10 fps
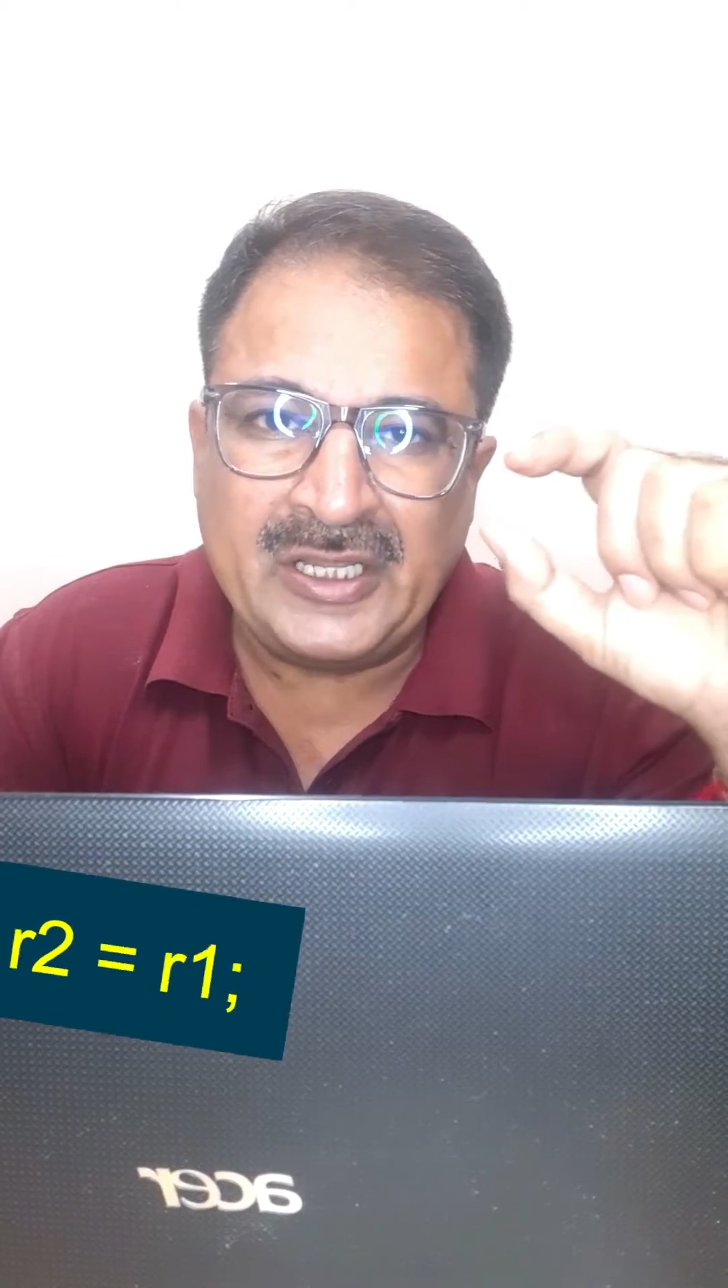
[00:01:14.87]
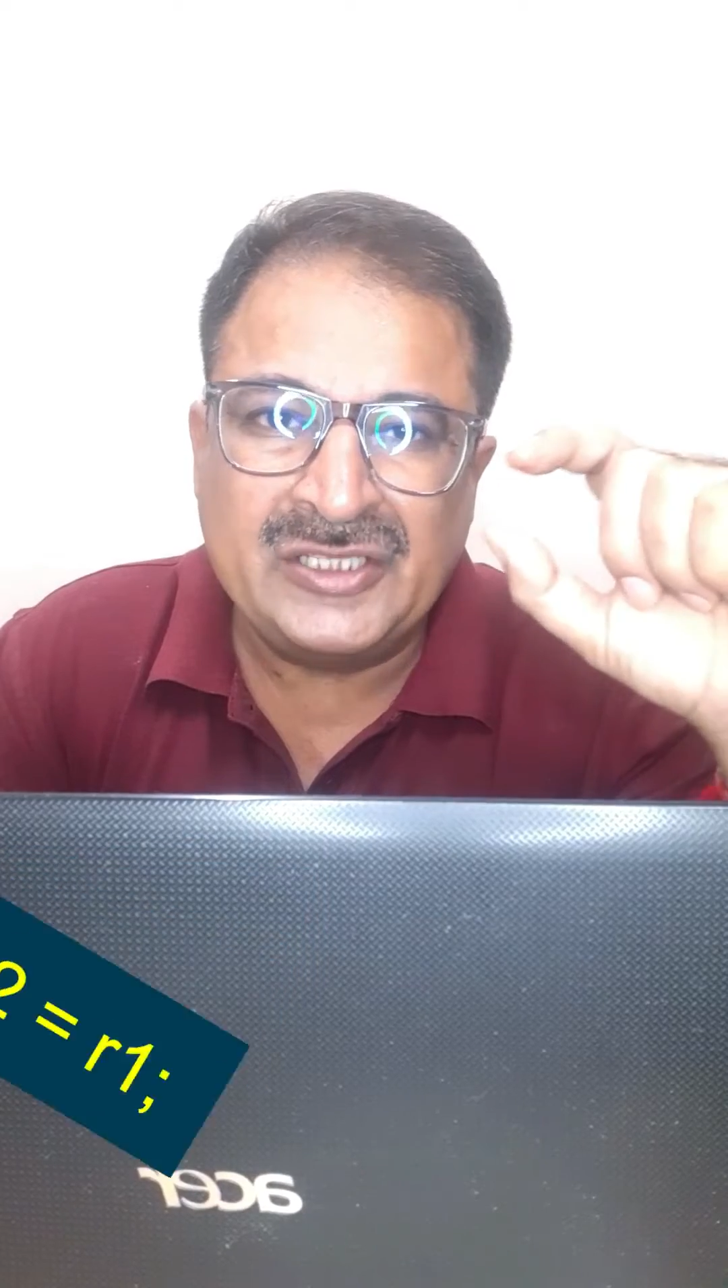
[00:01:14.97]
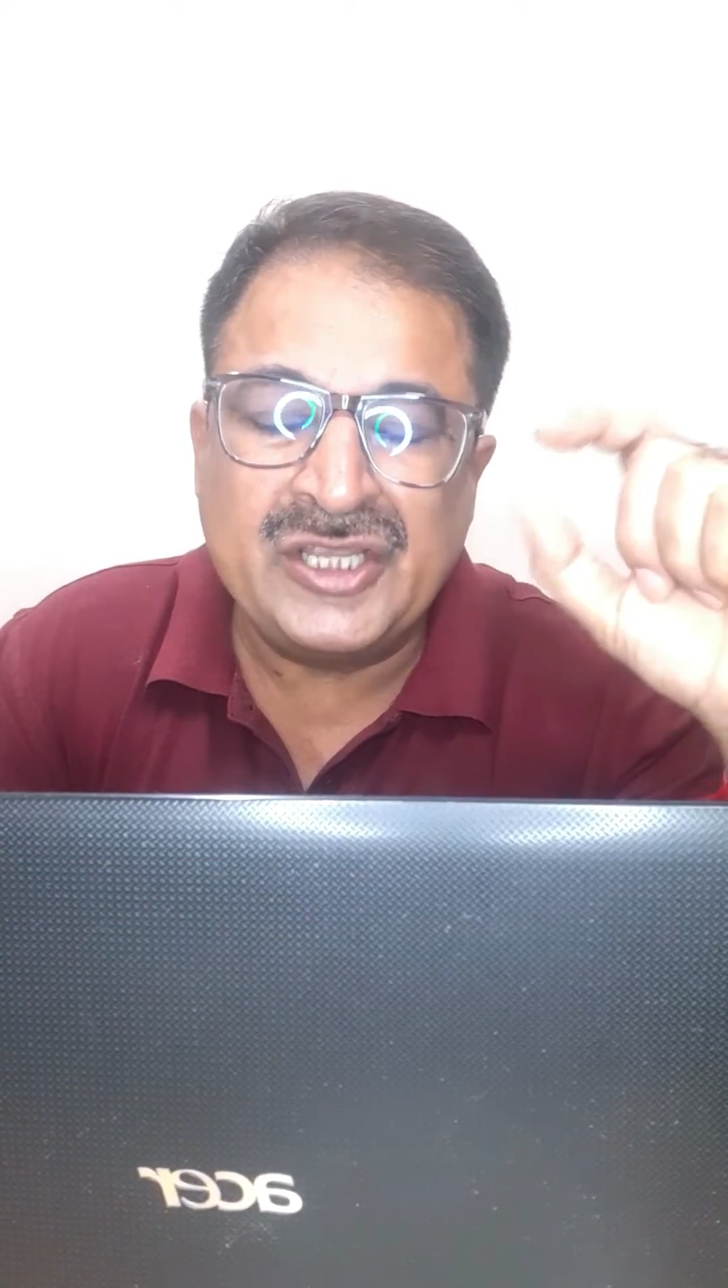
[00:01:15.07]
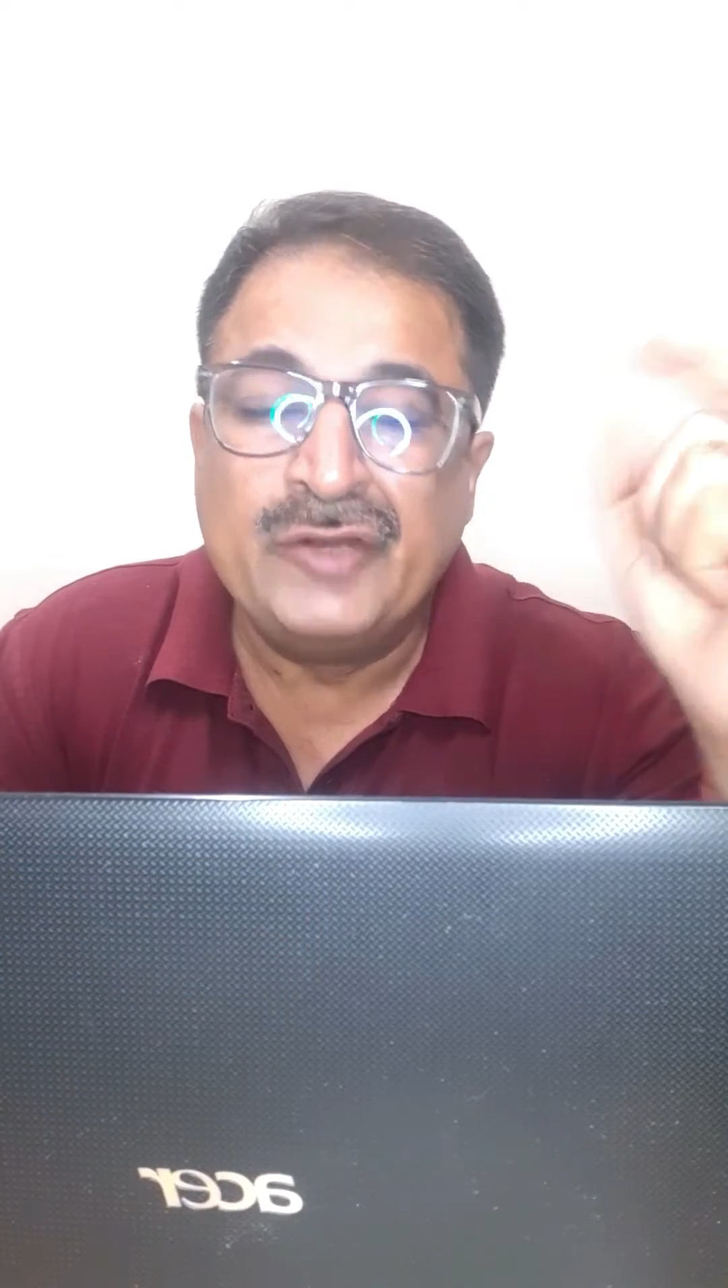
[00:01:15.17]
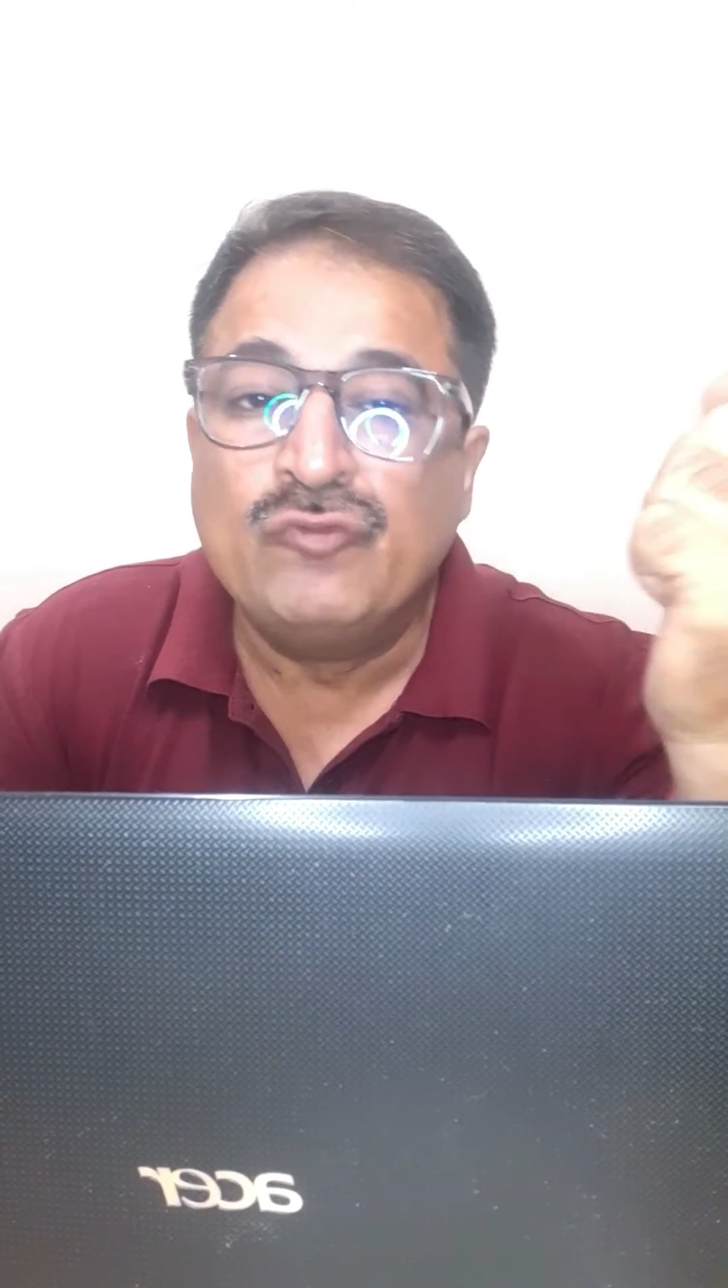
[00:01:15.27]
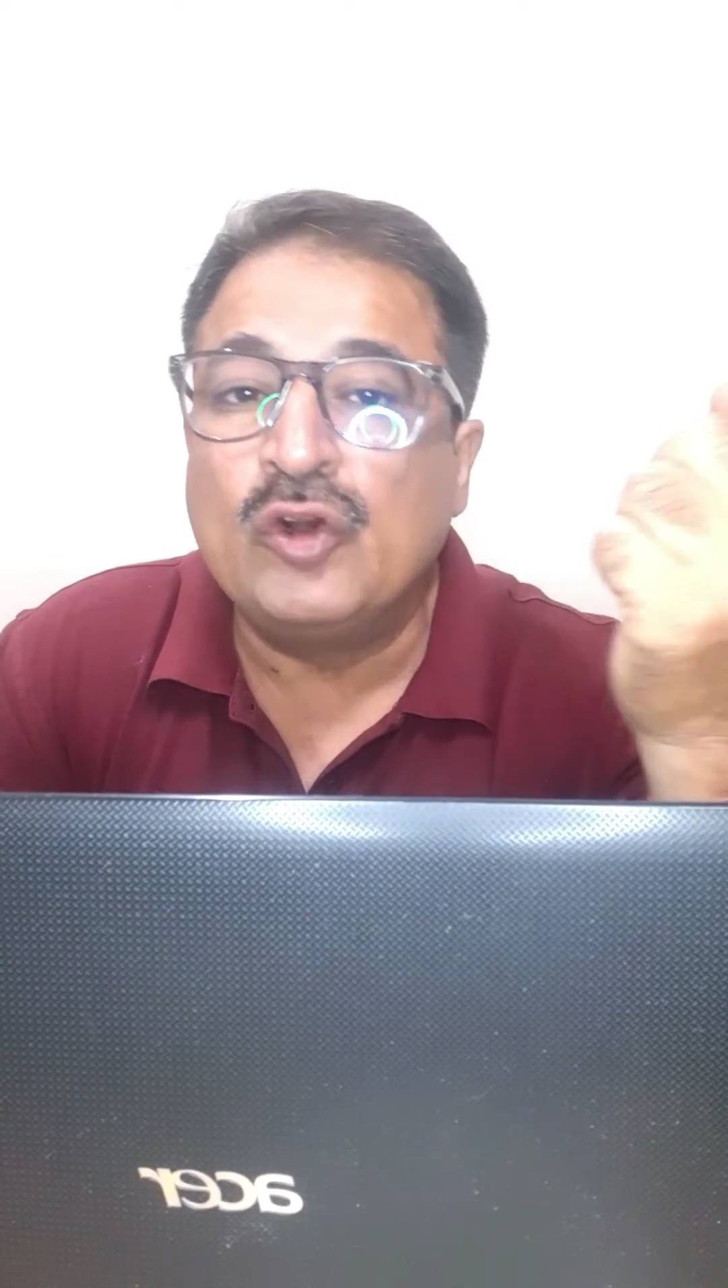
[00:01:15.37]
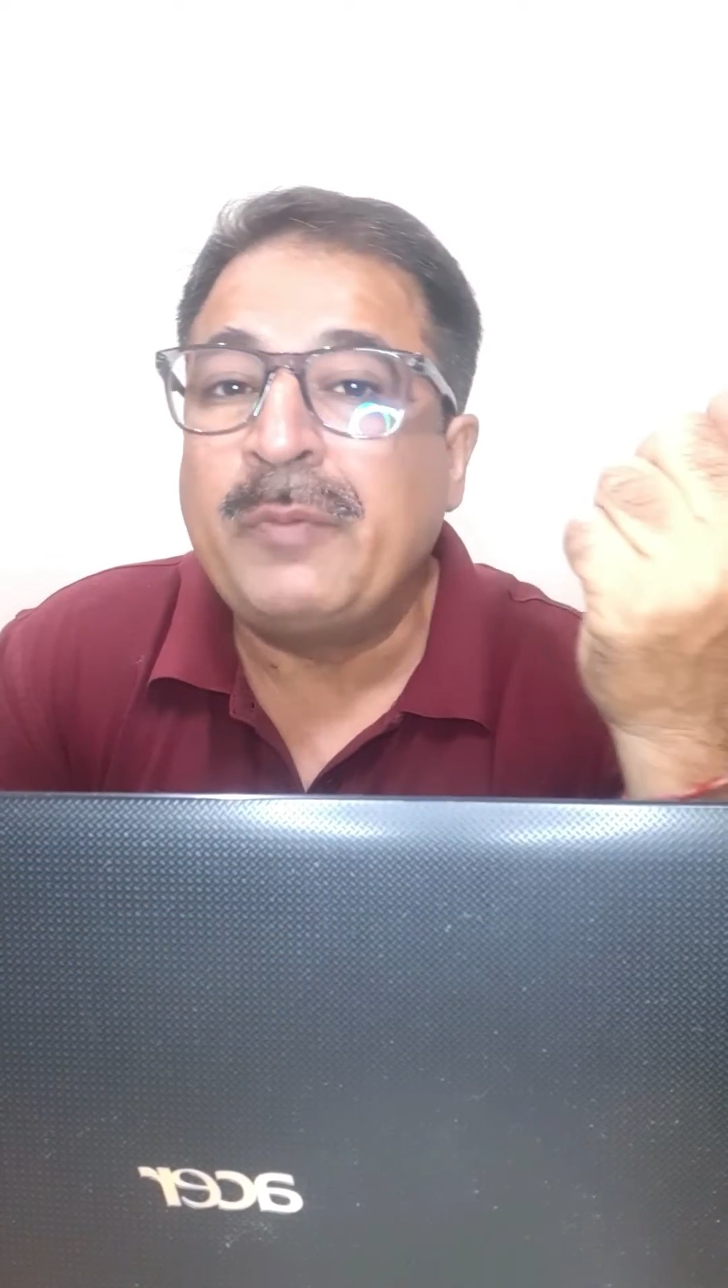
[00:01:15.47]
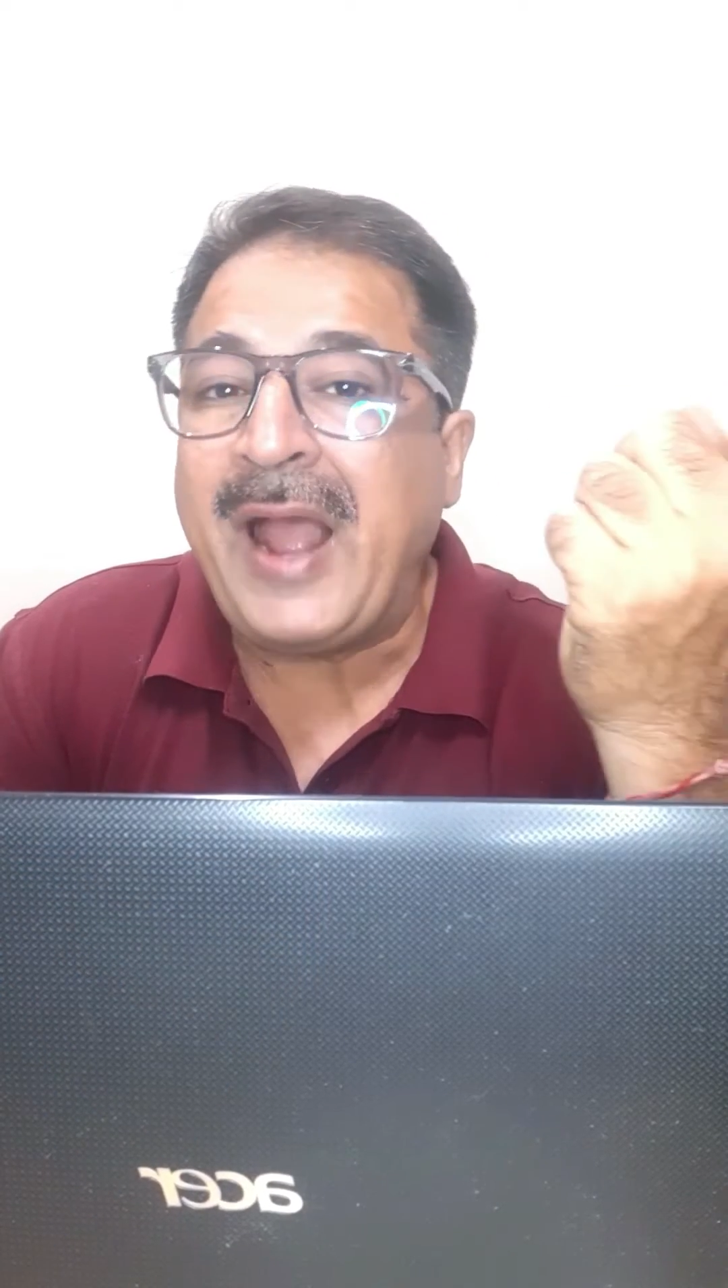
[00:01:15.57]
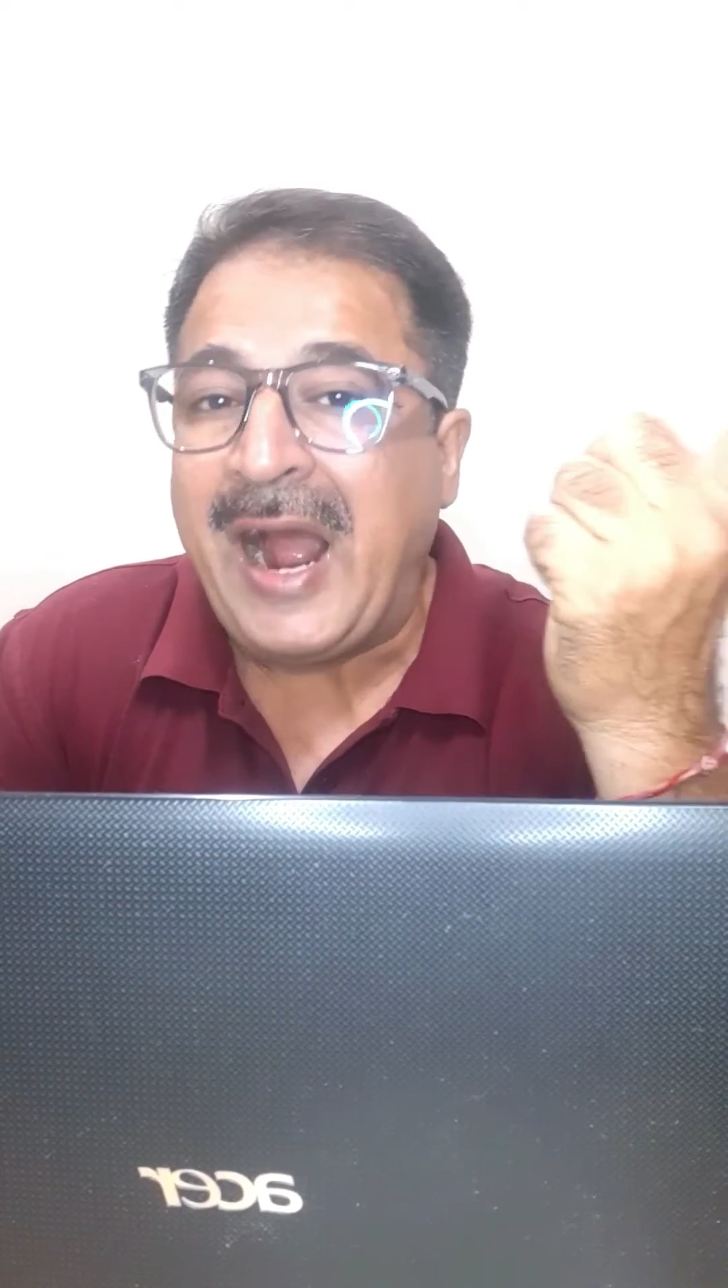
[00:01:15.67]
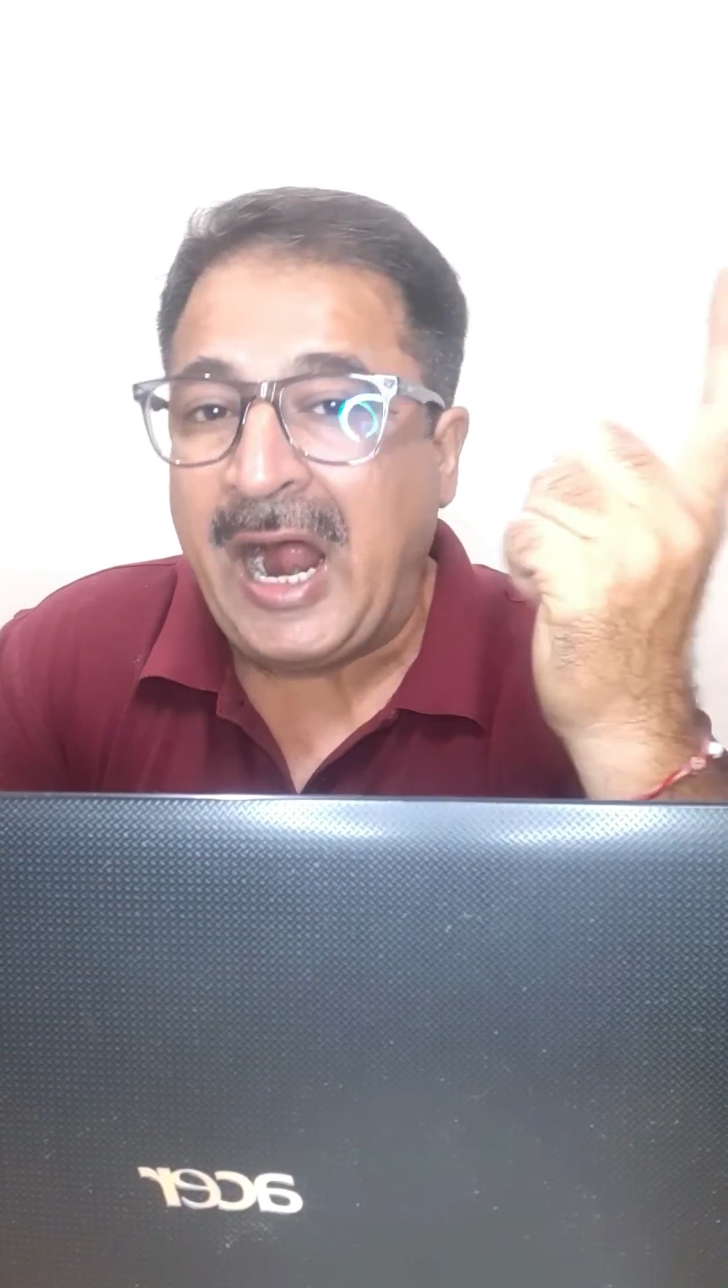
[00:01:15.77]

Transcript: is invoked by